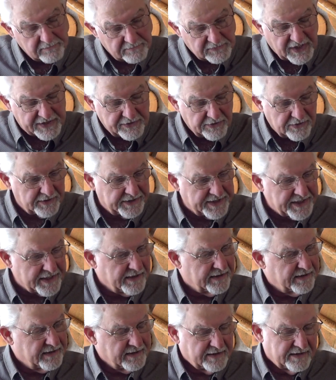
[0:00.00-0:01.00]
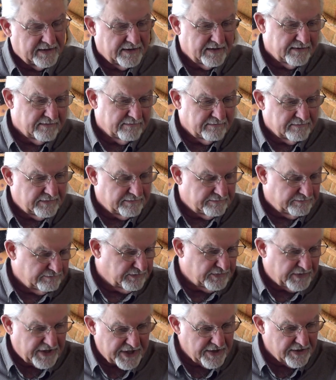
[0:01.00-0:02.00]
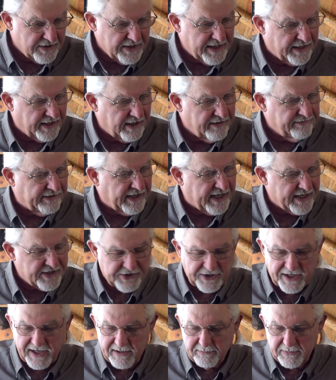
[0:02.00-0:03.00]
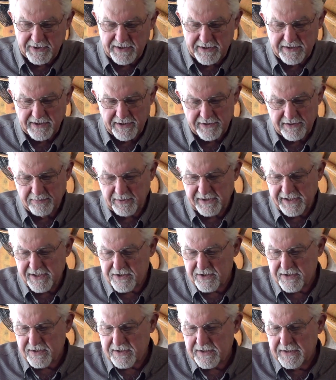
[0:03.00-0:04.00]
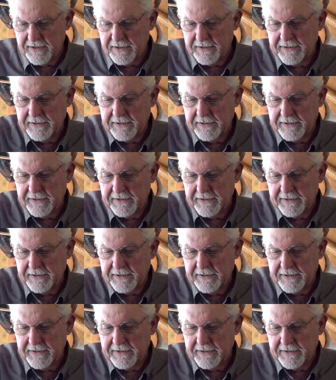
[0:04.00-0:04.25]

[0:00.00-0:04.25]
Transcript: not only here at our fly shop, but other places.